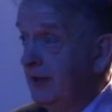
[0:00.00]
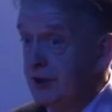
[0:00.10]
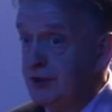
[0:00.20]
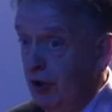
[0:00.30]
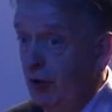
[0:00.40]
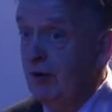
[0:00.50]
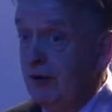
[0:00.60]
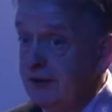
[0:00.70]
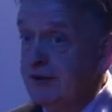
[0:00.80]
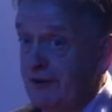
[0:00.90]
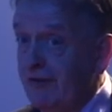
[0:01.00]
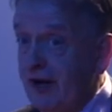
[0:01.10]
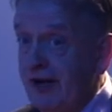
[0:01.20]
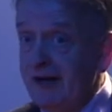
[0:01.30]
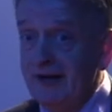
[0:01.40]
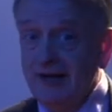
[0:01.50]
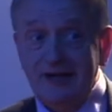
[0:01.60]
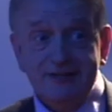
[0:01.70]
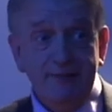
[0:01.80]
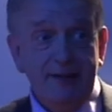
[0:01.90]
So
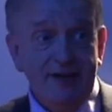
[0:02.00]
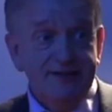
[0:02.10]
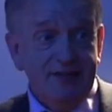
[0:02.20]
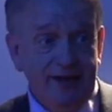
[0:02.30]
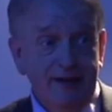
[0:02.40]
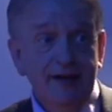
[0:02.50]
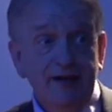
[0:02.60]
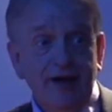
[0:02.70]
it's amazing,